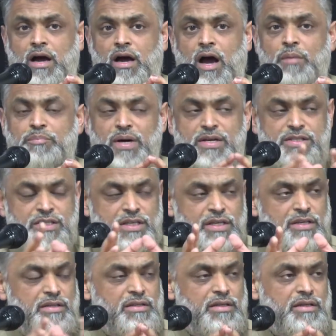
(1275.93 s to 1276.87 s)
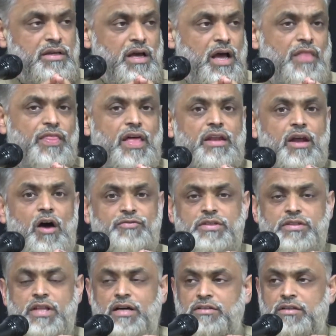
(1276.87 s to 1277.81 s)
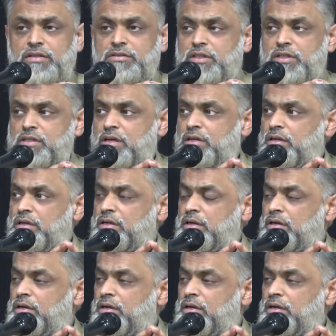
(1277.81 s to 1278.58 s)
Abbasiyin, and then after that under the